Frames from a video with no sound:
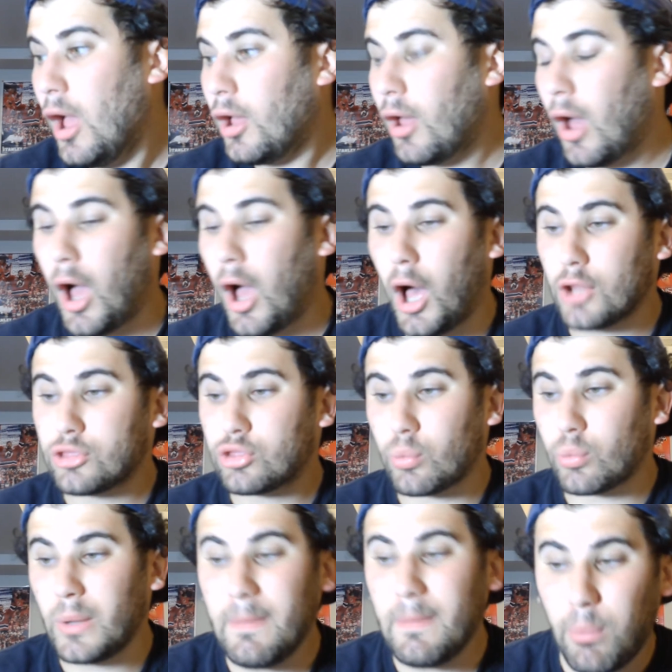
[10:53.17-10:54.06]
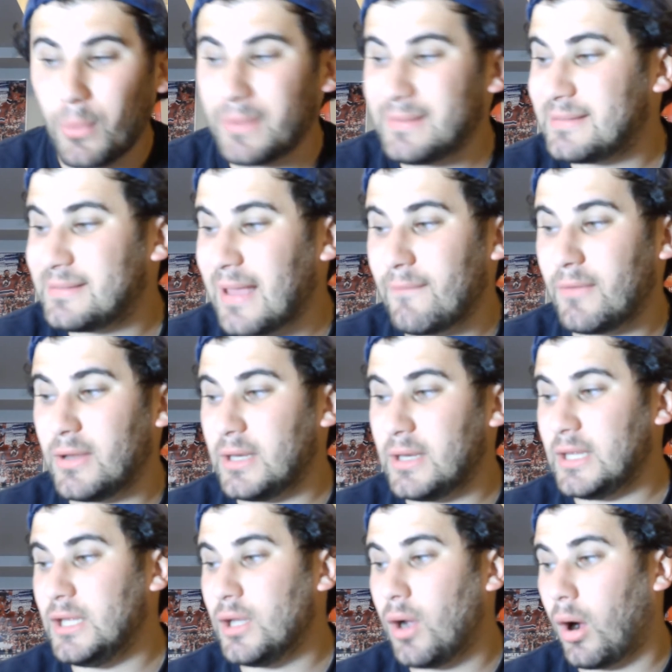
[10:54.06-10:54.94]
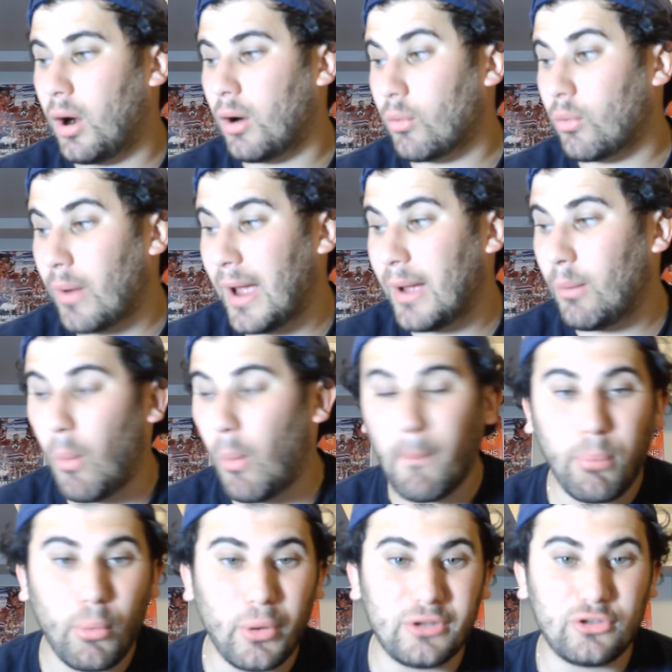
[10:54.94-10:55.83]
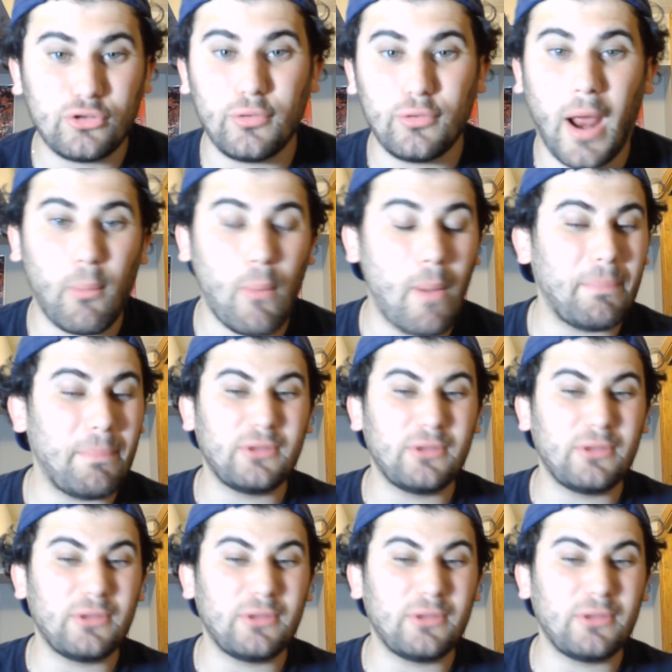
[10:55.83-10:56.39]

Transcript: 3.7 ERA, 1.29 WHIP.